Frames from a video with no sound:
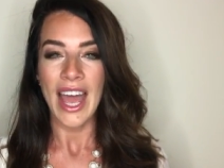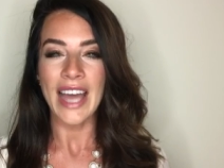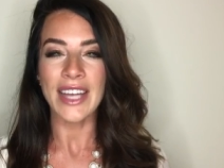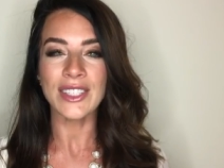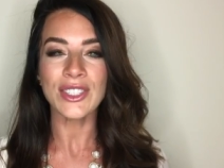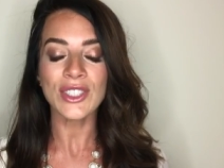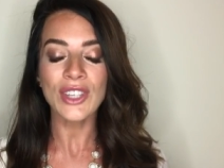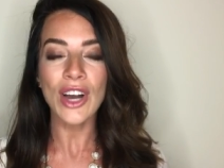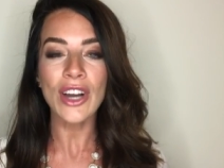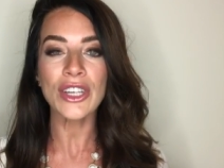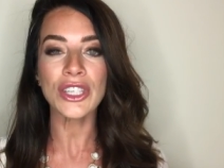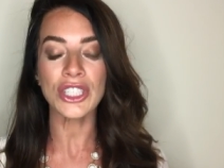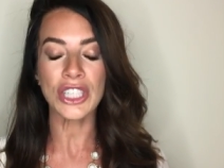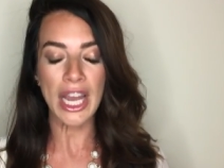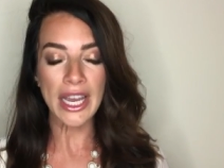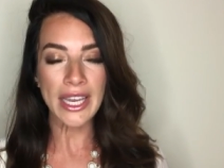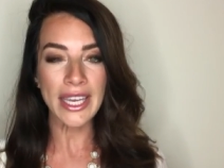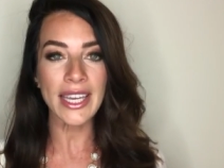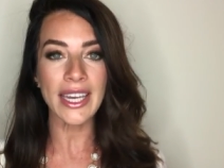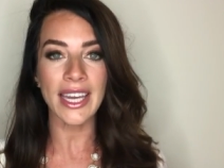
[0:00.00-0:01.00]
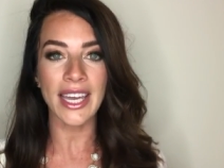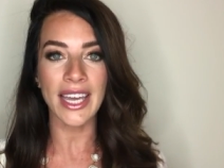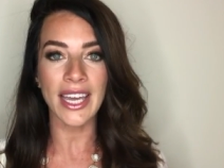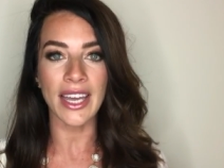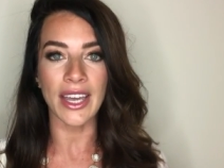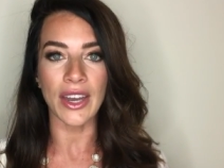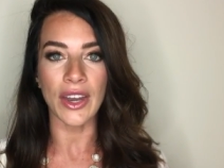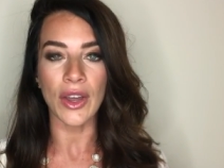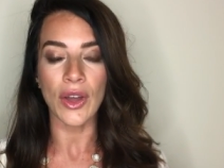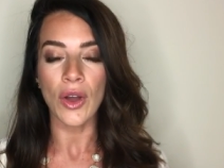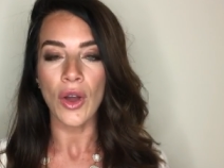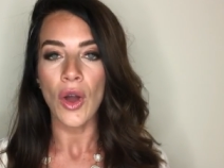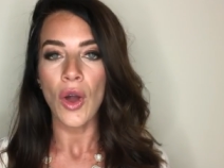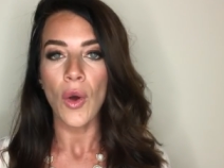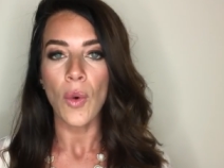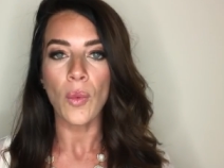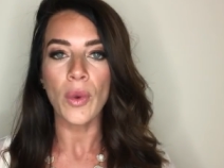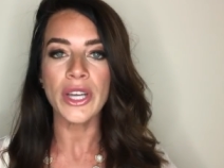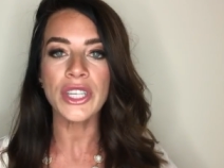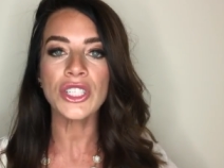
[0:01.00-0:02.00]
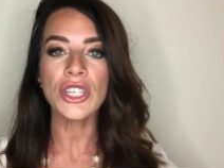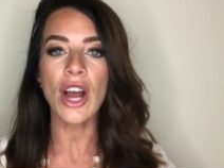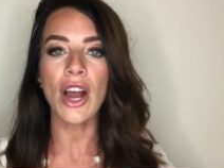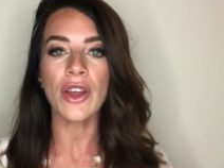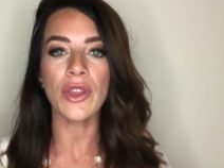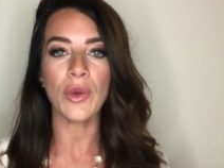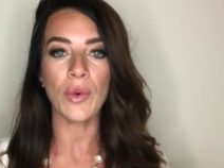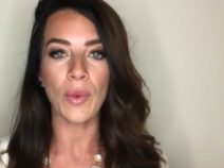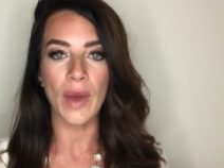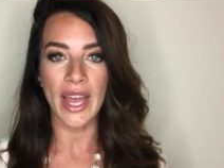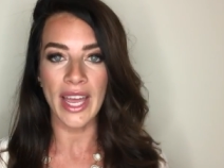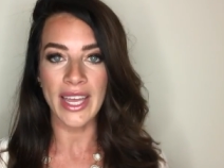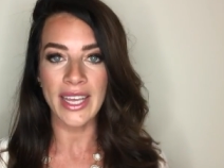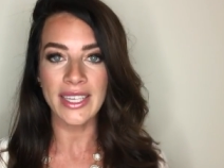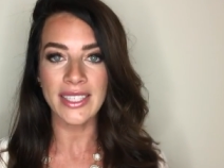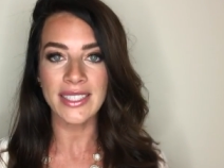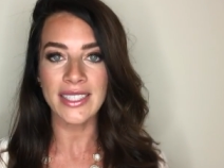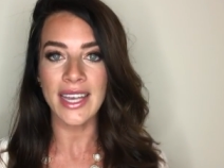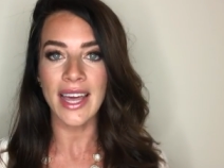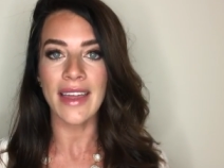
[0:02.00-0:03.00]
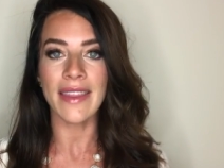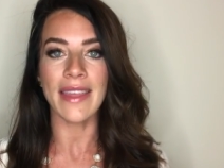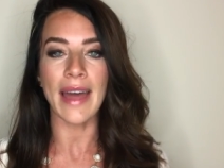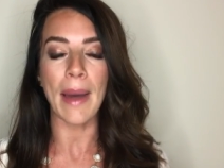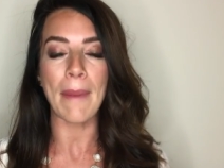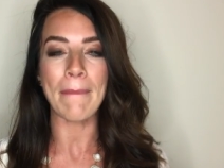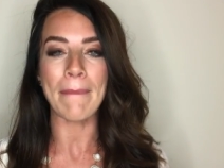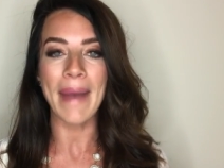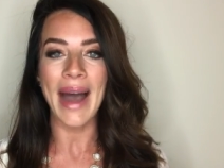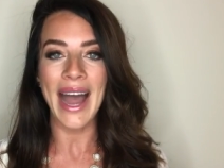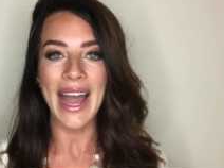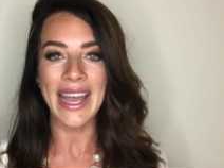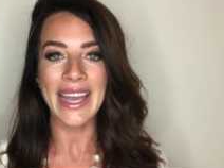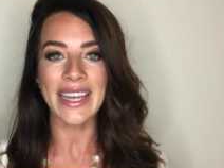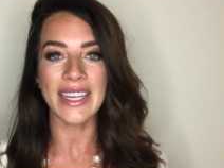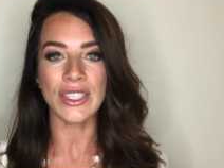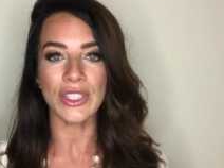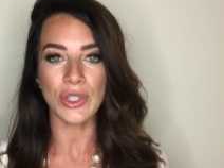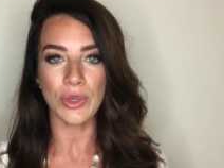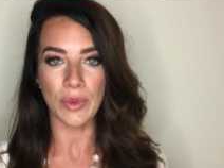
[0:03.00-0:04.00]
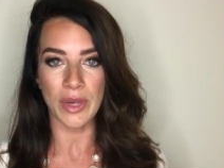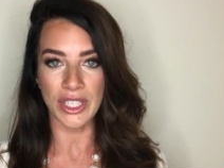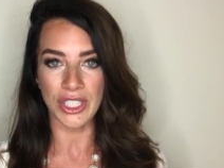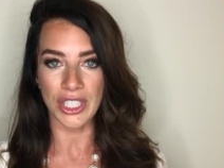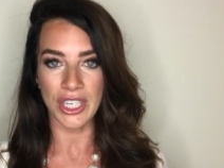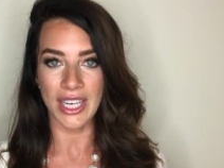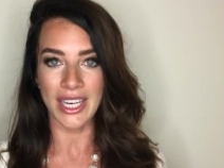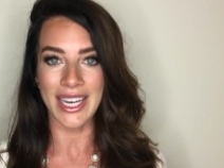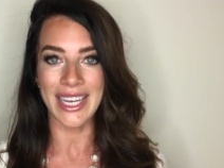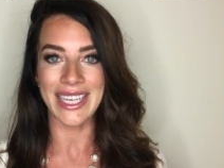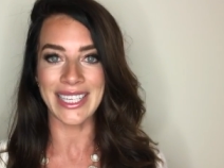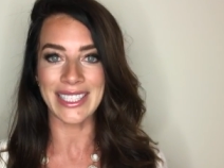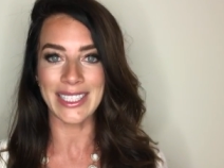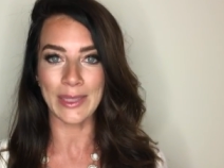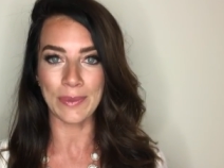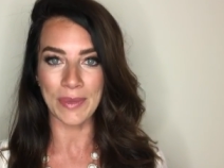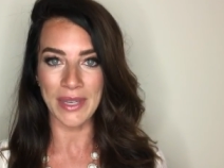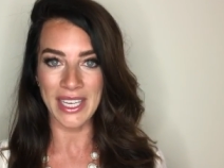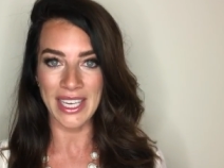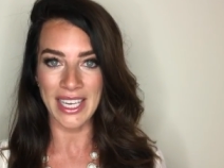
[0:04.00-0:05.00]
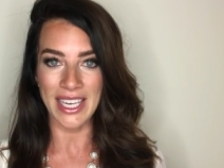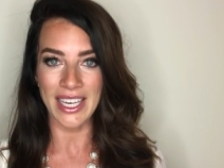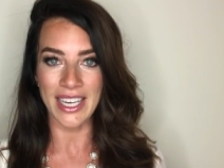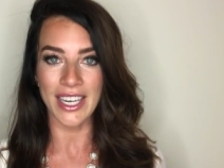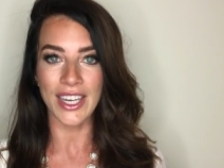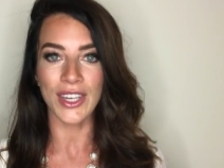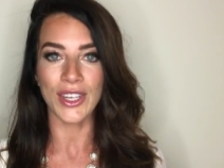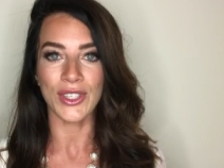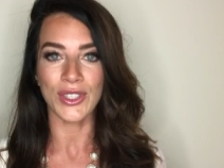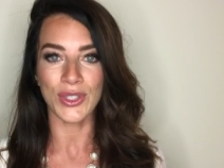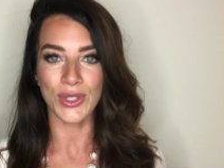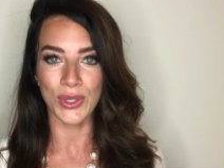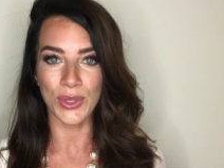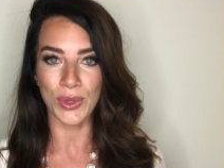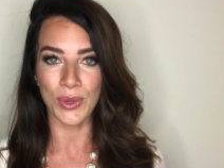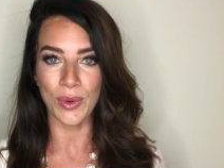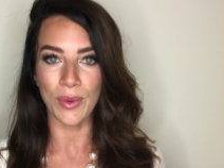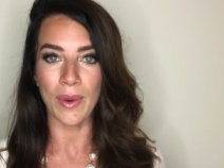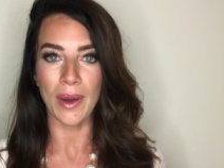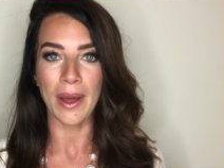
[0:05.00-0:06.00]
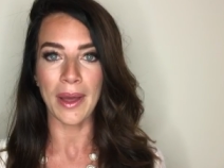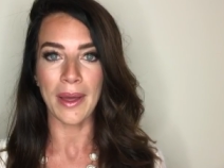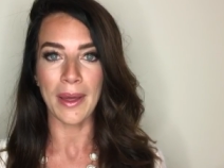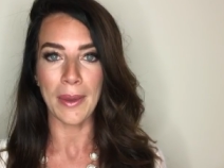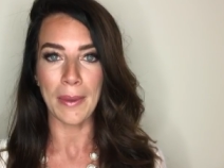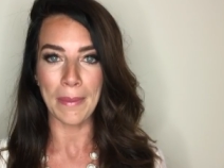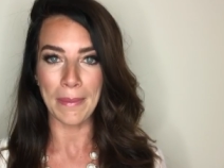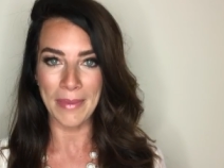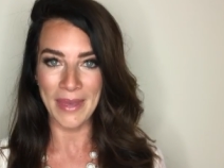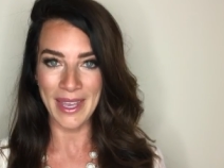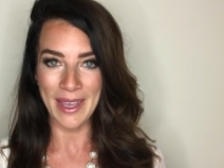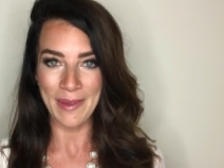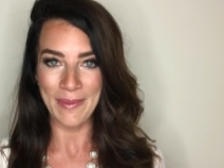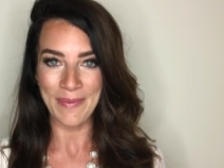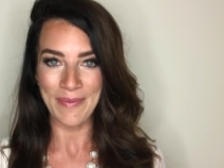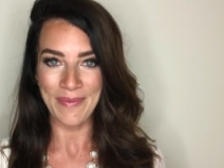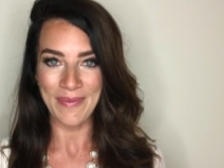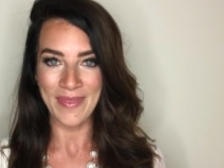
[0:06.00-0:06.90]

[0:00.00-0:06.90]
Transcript: and start checking in. Which are the ways that my intuition is speaking to me?